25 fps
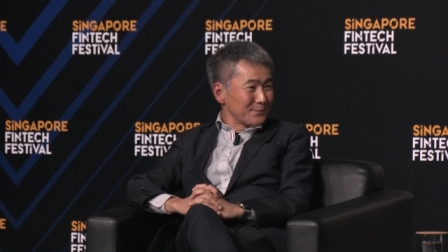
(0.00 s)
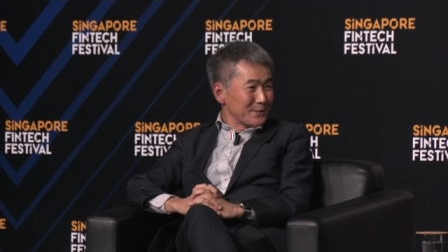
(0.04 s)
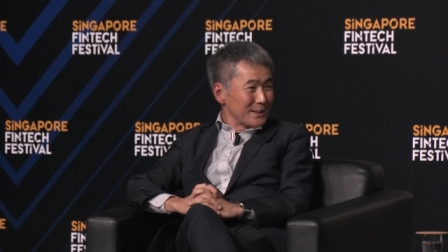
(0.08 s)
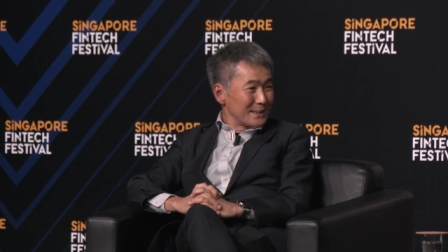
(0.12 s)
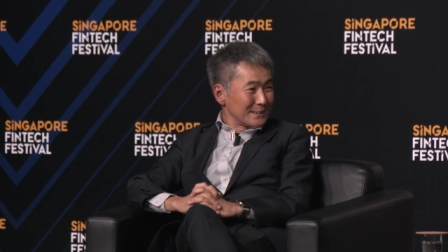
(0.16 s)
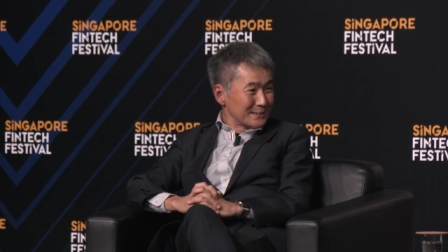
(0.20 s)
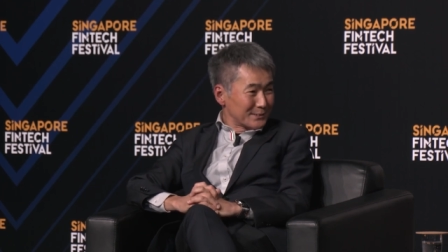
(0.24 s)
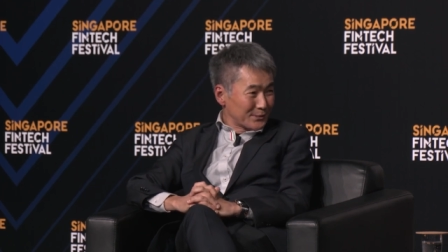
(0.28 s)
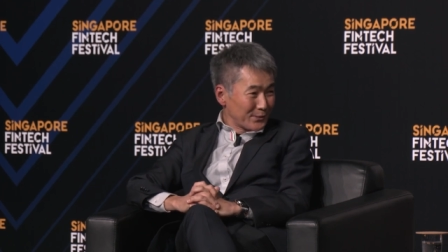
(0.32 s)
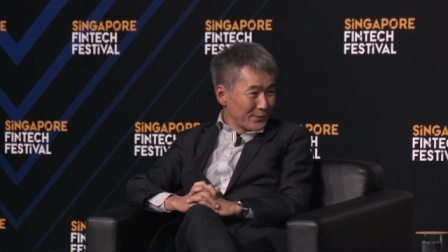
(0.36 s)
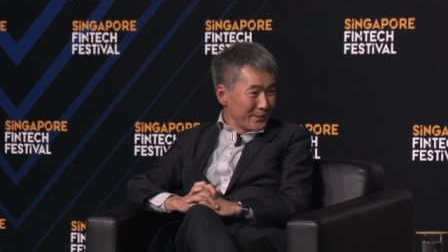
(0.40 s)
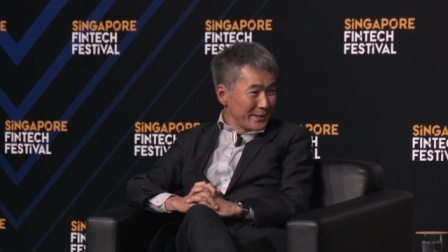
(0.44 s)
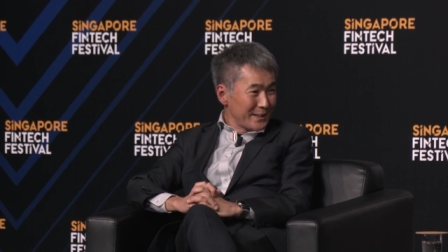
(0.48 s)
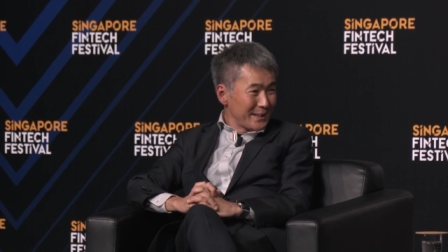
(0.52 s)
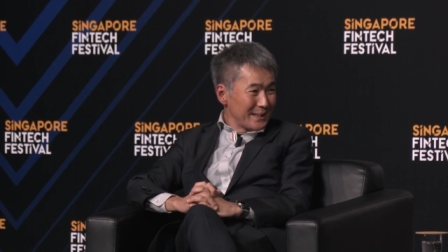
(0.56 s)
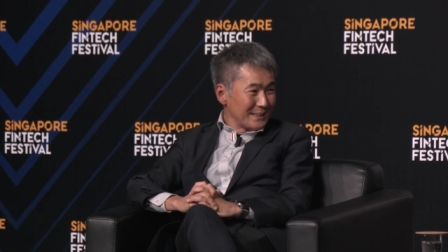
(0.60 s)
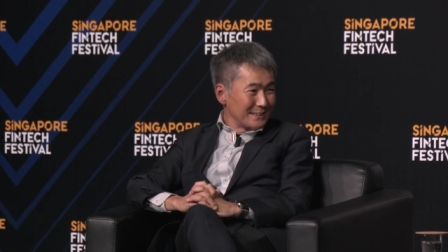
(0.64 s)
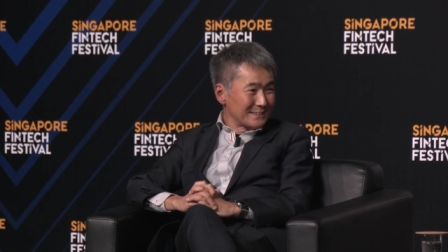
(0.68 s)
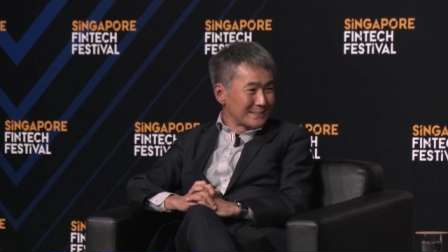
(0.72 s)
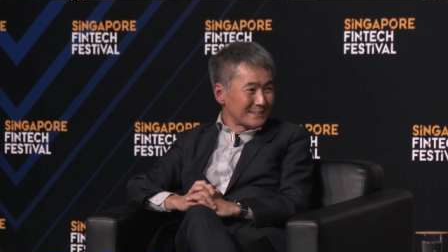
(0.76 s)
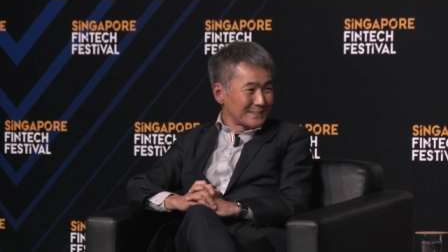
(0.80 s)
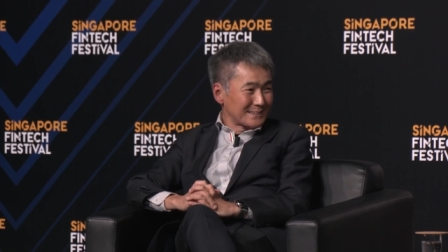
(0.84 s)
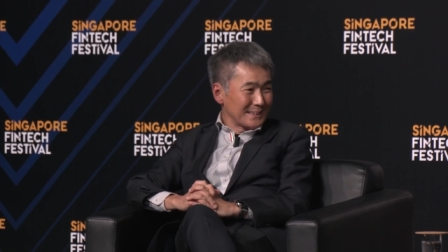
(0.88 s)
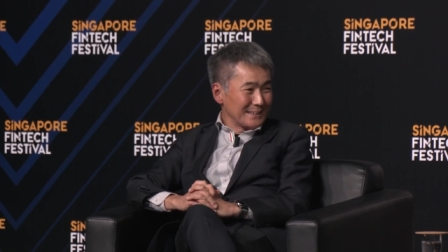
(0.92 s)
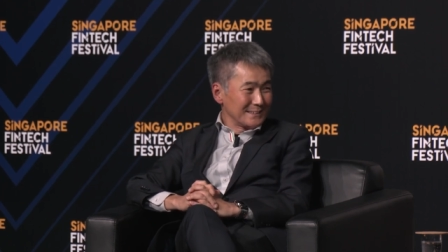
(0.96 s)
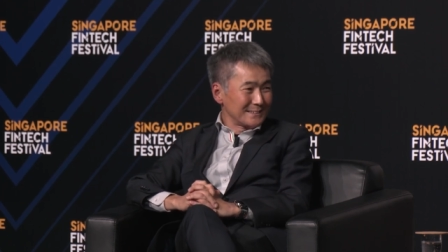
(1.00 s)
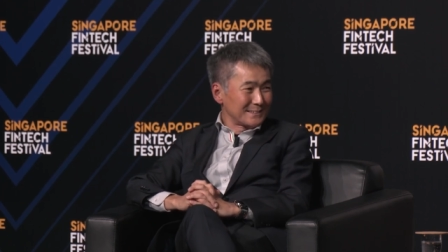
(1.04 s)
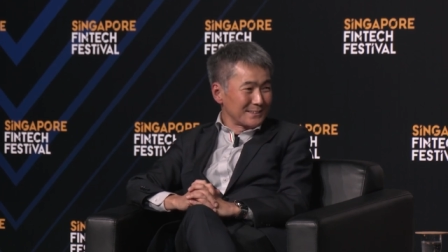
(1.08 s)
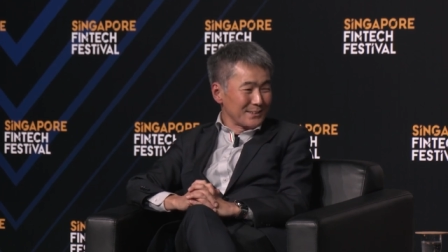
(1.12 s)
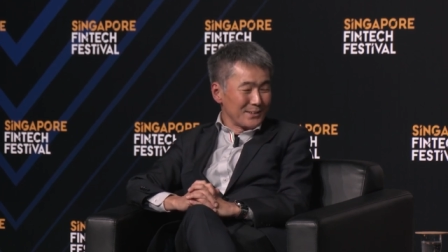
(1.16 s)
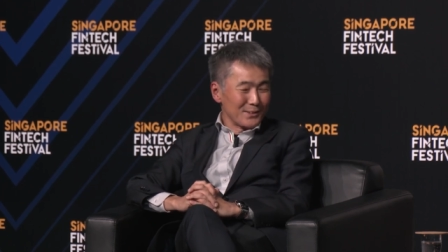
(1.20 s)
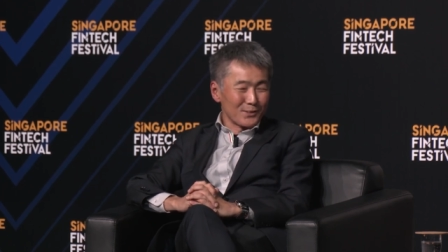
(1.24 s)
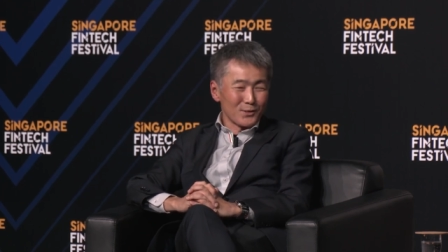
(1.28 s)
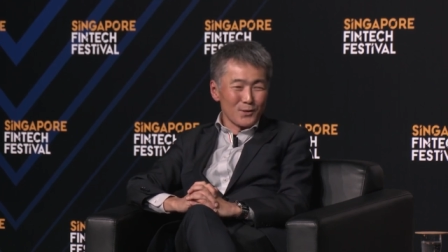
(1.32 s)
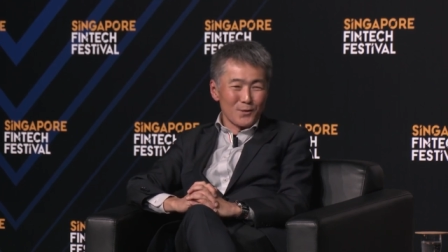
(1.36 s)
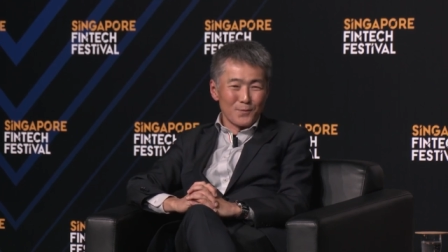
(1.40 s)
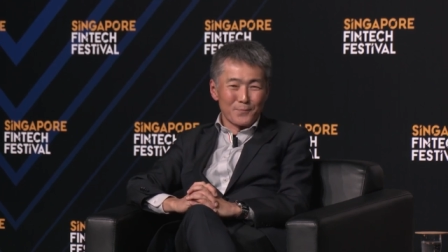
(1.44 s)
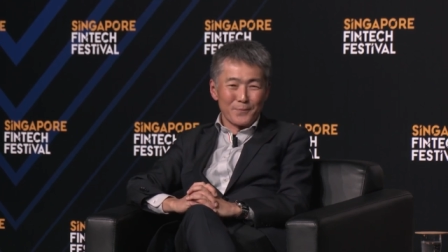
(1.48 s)
history since
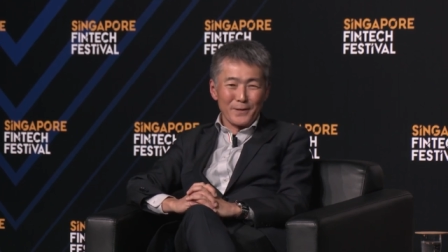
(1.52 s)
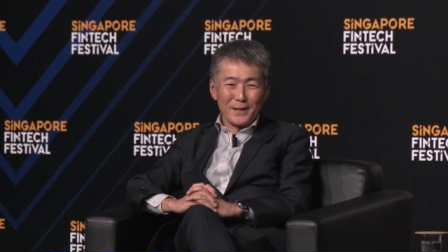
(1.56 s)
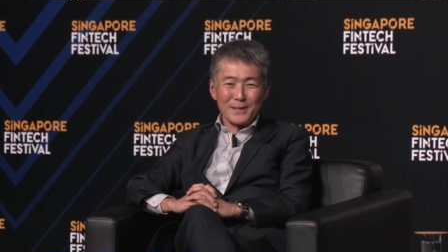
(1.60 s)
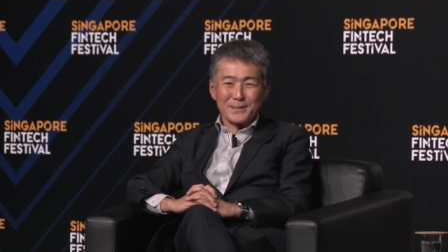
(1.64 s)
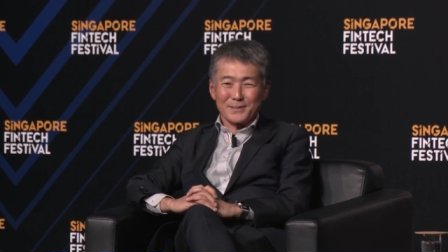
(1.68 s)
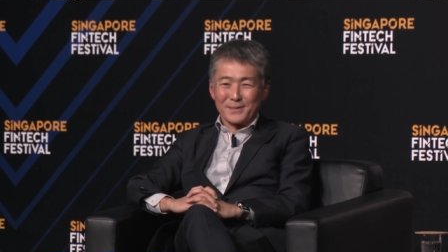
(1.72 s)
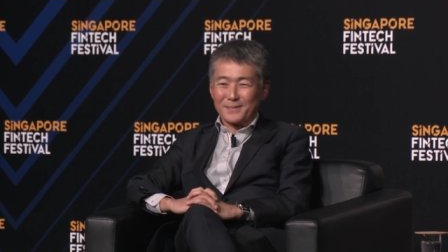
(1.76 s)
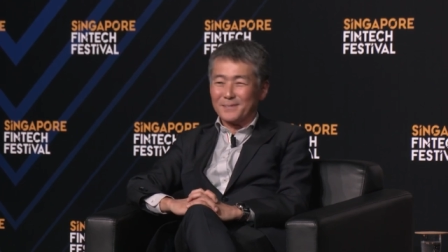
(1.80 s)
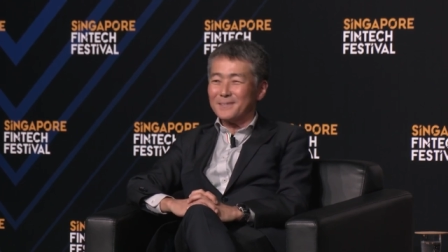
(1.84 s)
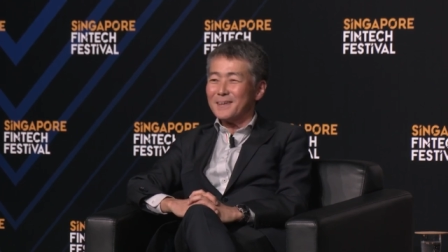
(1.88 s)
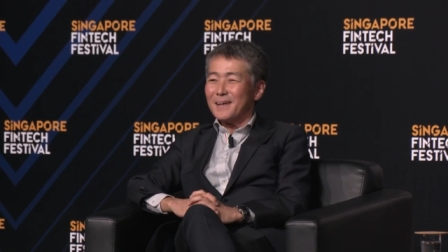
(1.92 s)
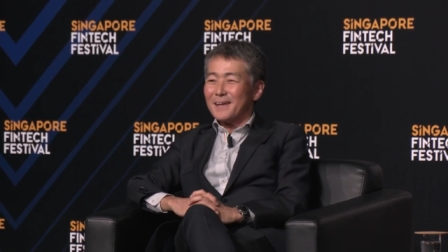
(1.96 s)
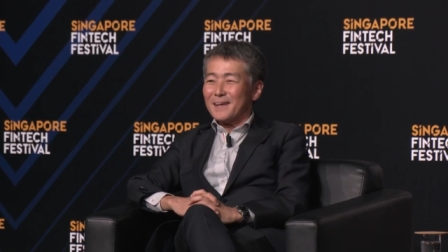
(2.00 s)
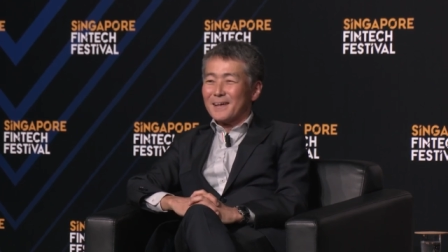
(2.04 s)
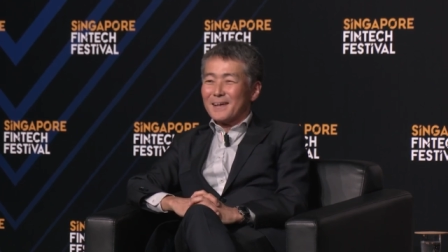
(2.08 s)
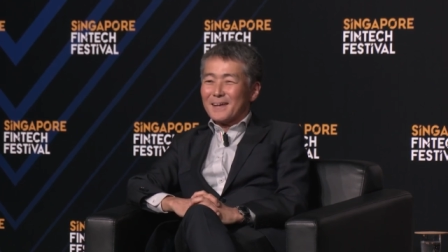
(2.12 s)
incorporation.